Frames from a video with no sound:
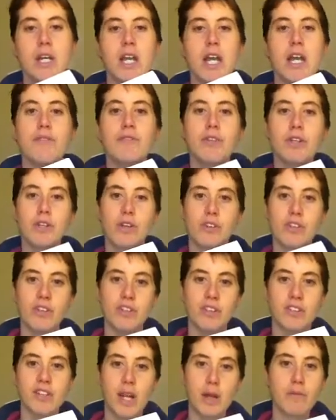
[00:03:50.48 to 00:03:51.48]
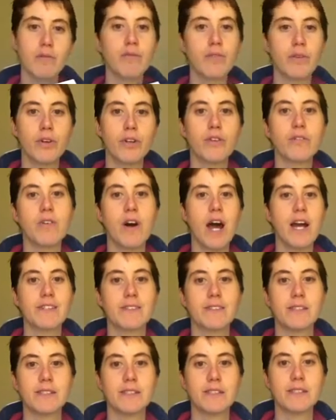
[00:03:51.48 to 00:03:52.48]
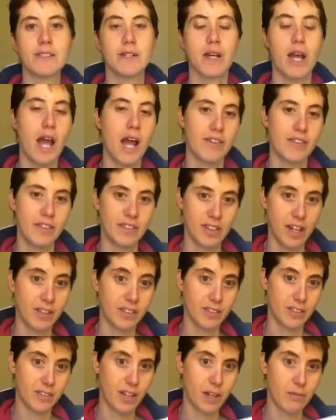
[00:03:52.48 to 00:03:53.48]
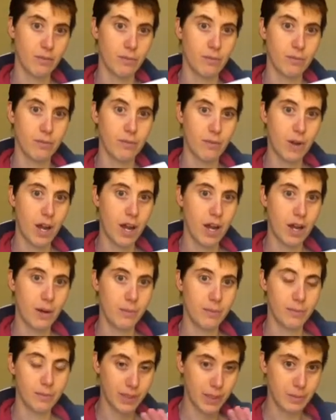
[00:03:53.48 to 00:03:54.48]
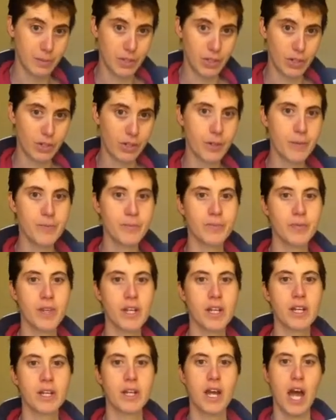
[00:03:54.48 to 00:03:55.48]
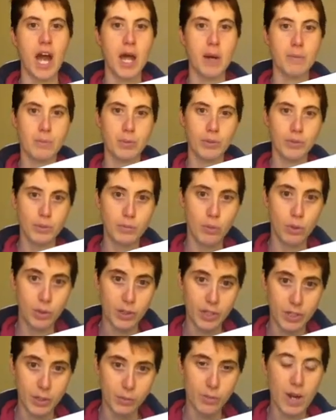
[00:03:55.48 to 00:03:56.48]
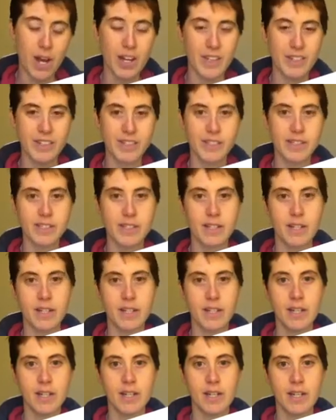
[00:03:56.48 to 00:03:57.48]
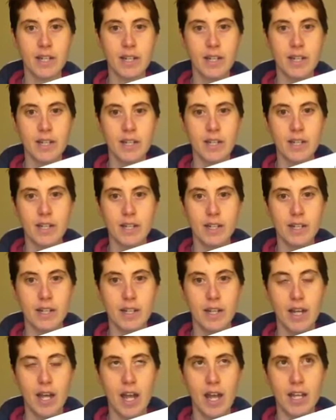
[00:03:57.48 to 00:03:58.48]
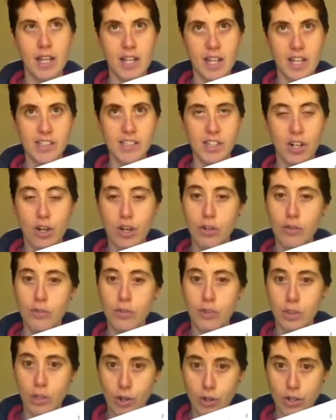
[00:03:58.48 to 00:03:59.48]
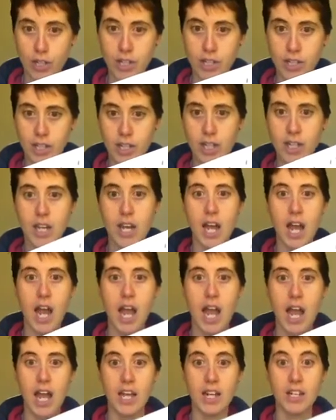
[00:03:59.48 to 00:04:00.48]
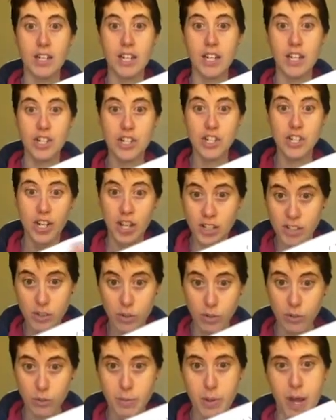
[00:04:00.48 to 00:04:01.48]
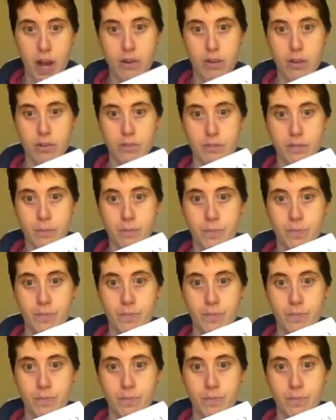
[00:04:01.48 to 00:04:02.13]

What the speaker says: if you got those same 4 devices and this has the same limit on it, and put them all in at once, it gets overloaded and it shuts all the power off.